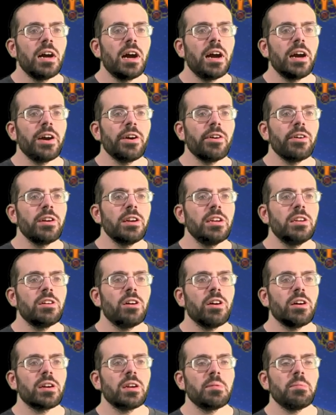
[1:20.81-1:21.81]
I already
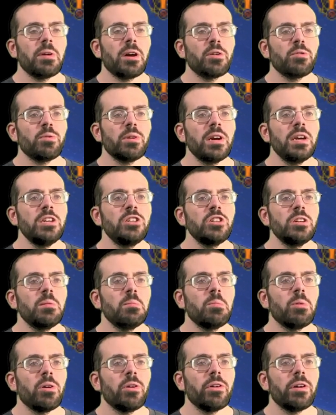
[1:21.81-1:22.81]
talked about Raging
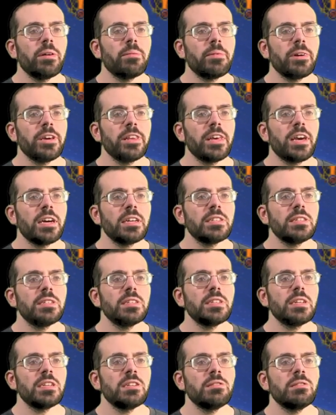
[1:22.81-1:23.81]
Bull on my last
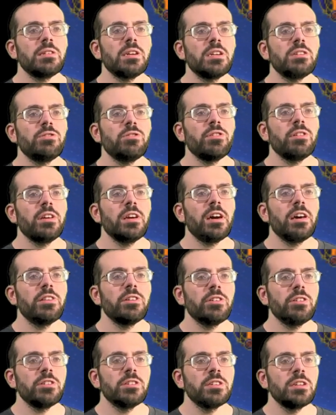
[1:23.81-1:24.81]
list, but as for the
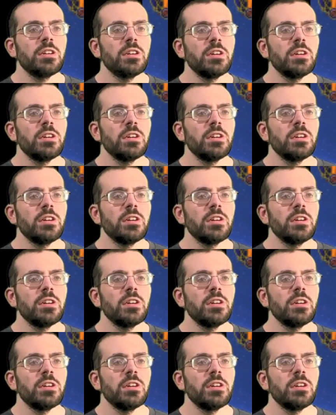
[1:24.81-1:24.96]
others,